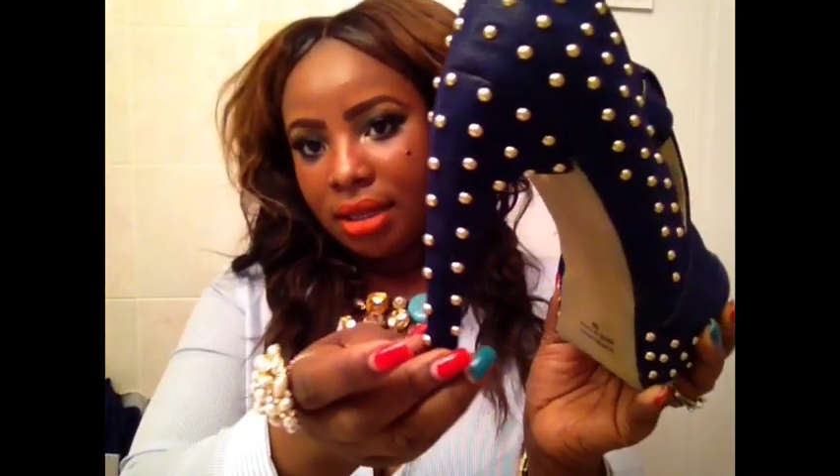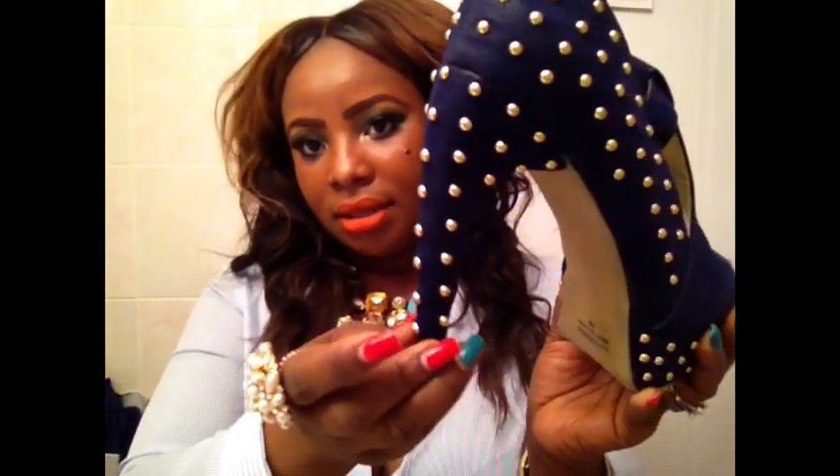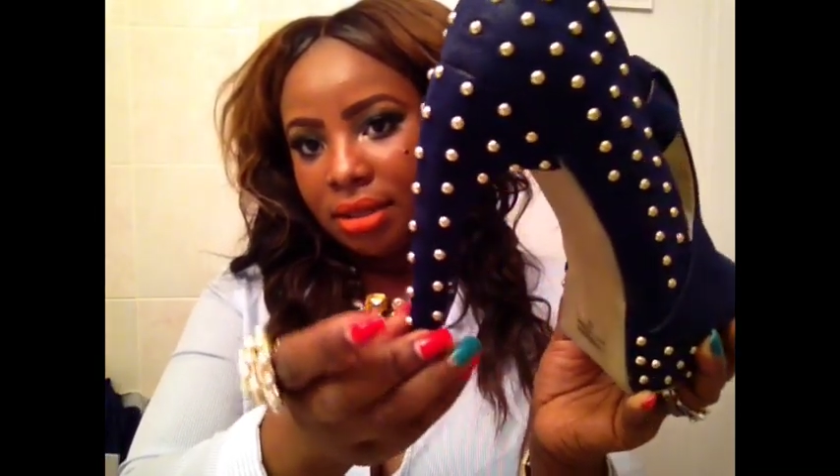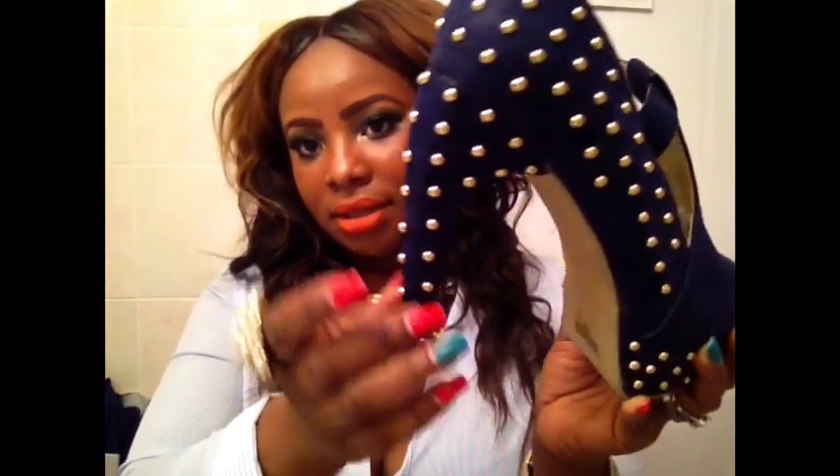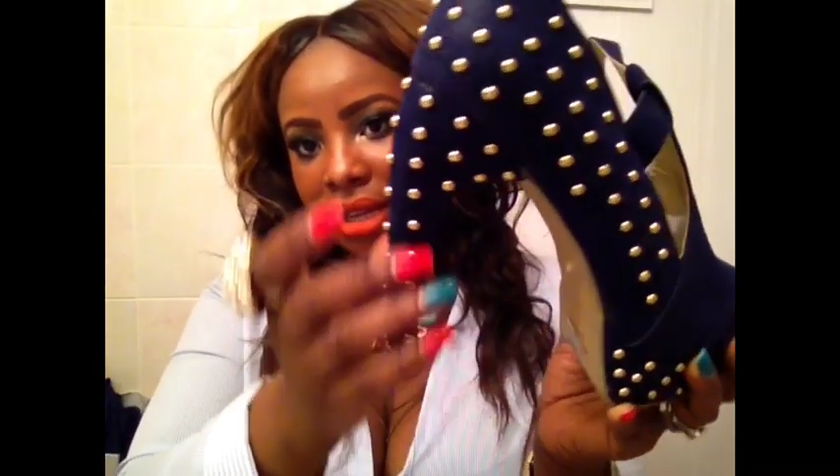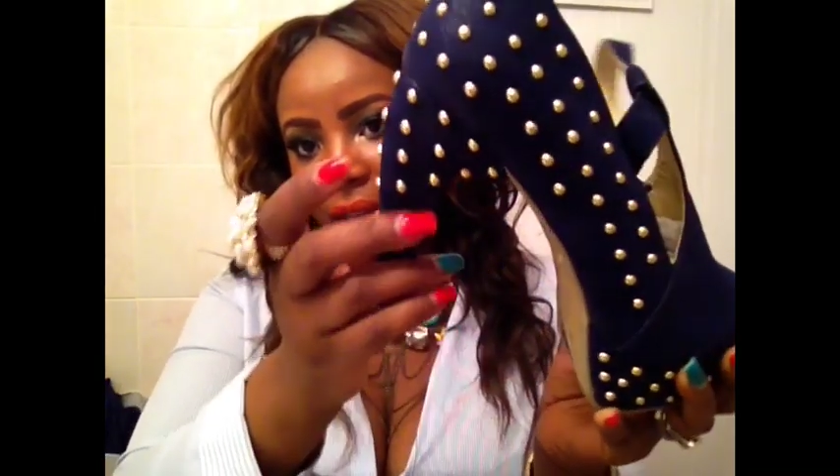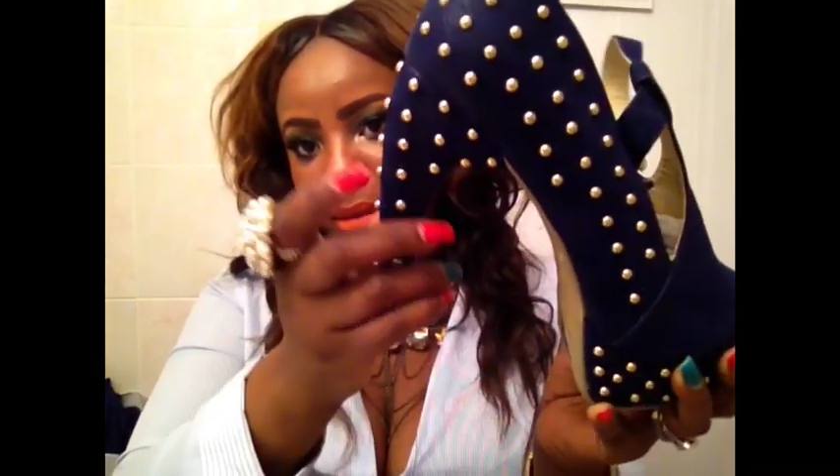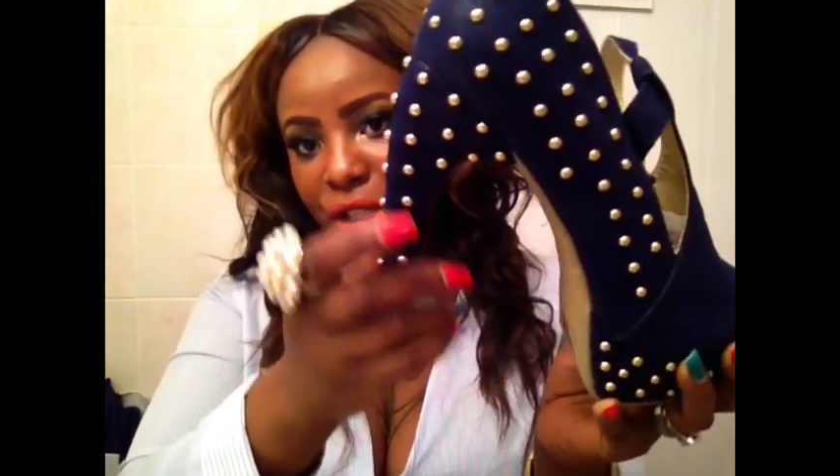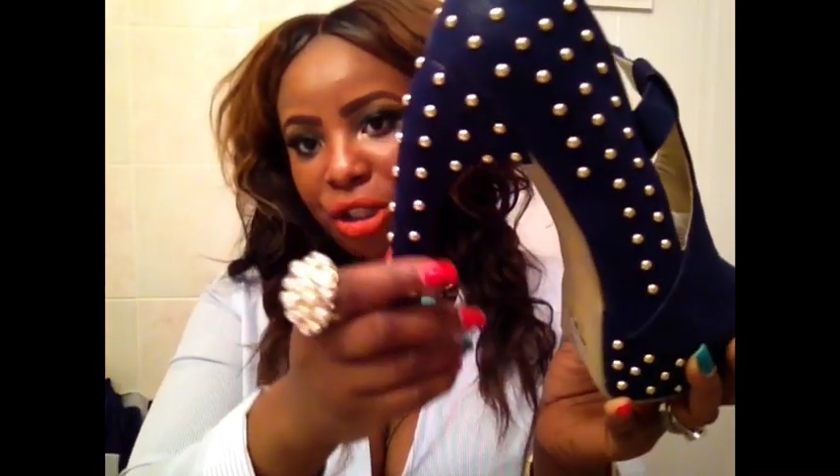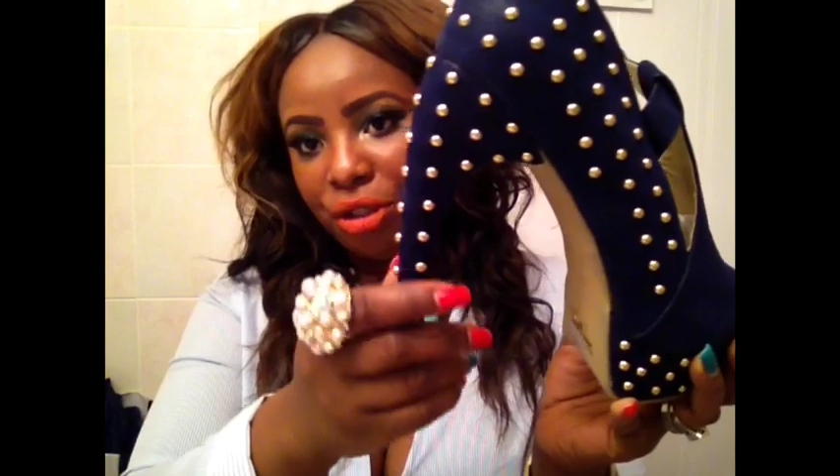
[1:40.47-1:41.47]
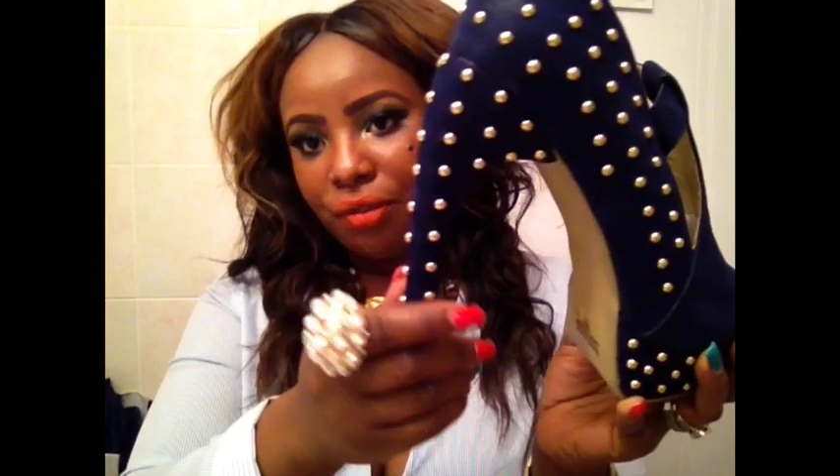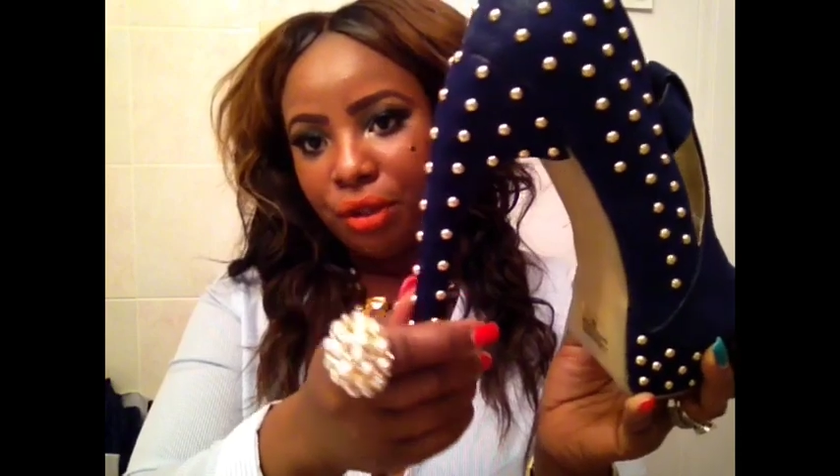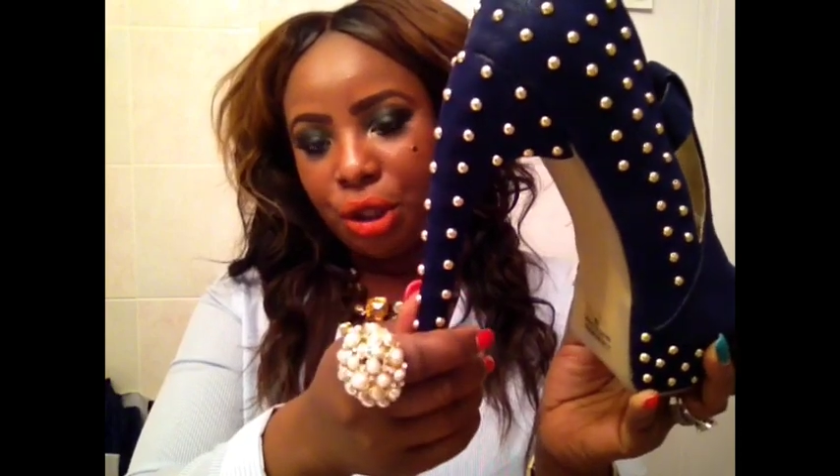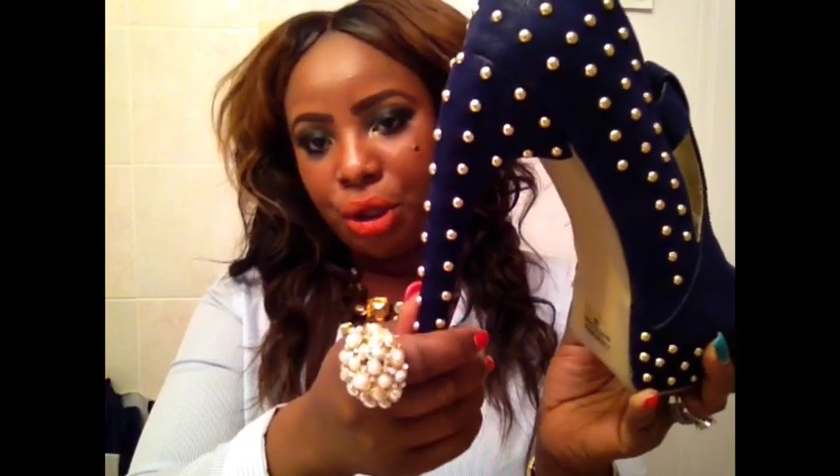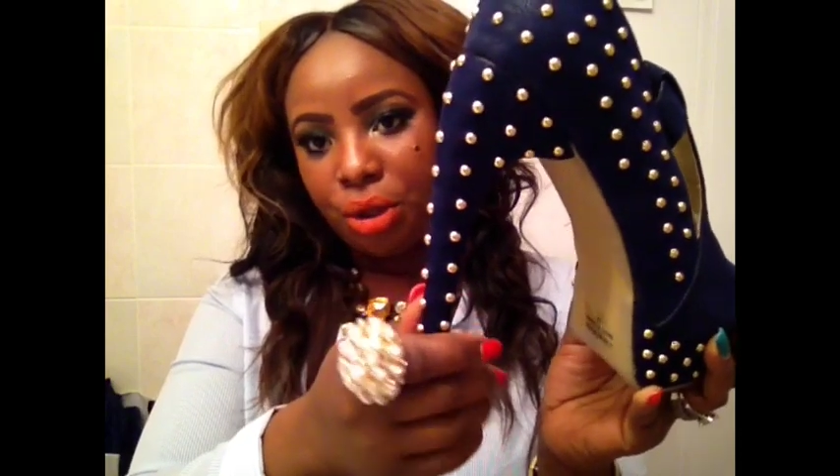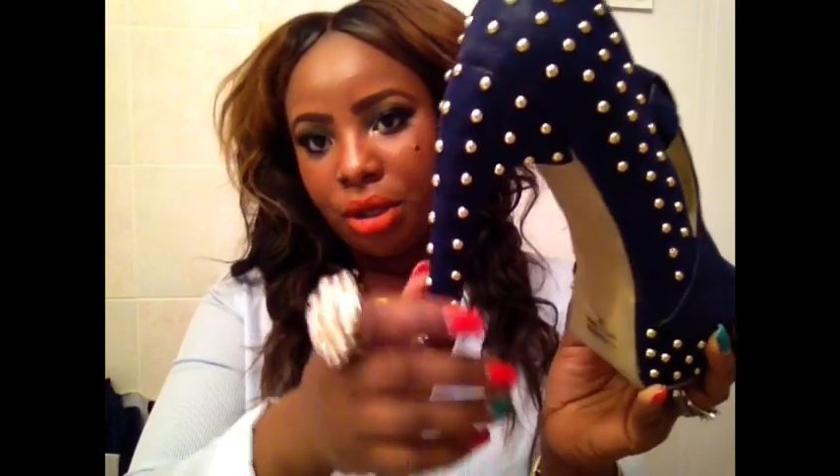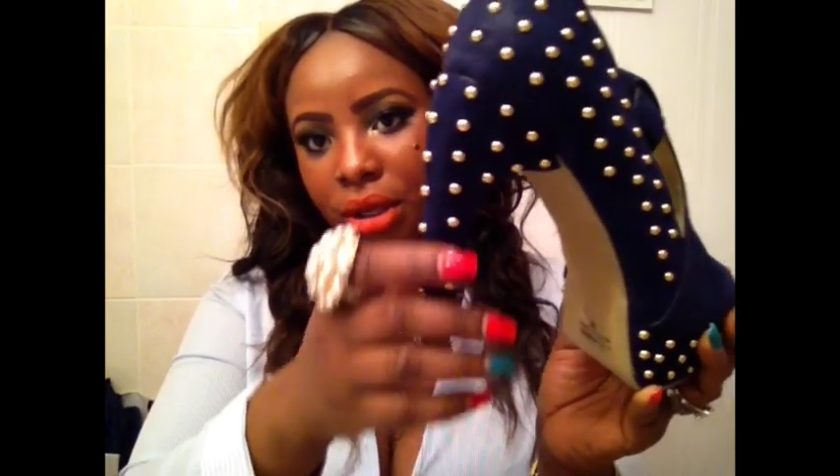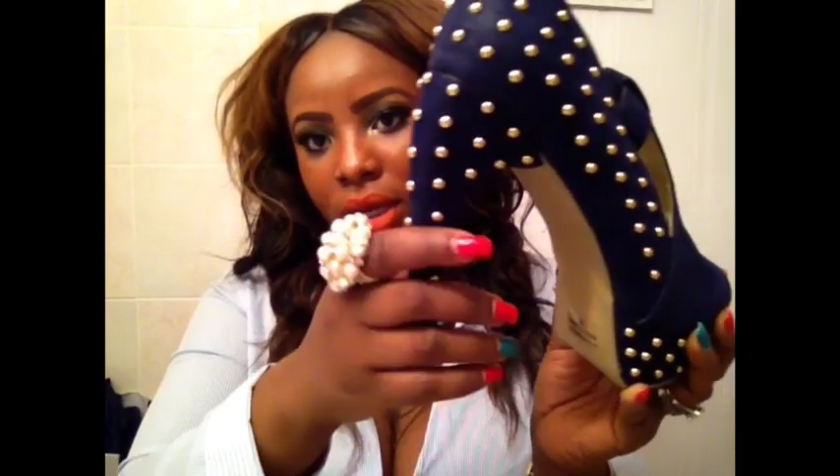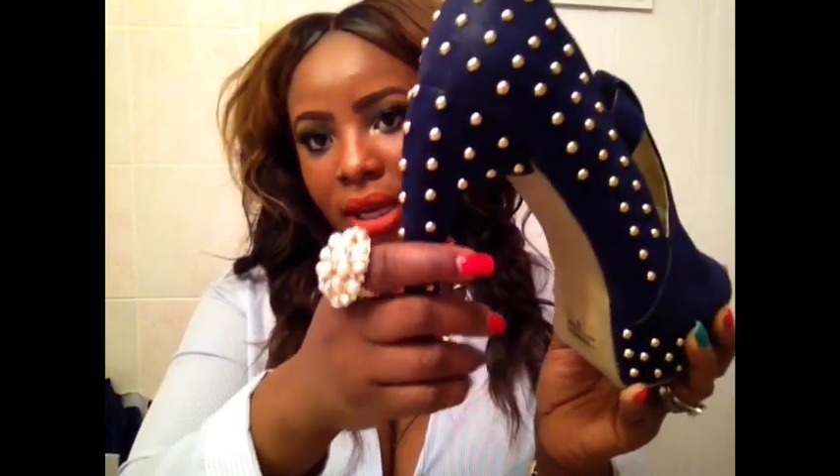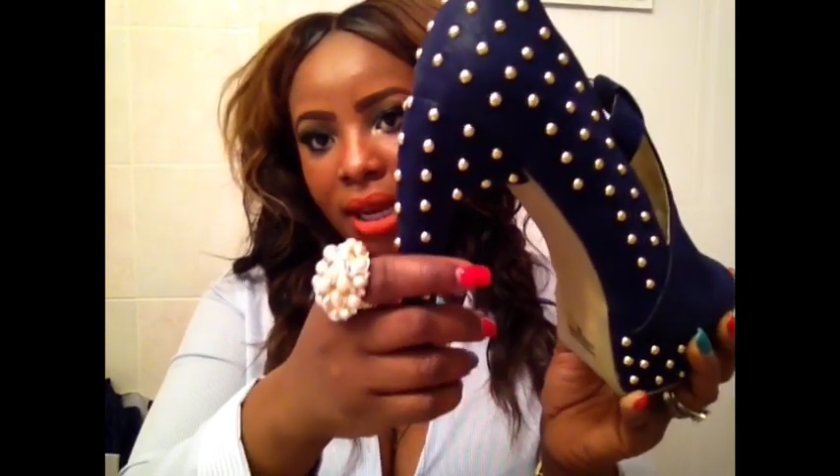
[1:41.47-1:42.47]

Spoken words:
It's a statement shoe for sure.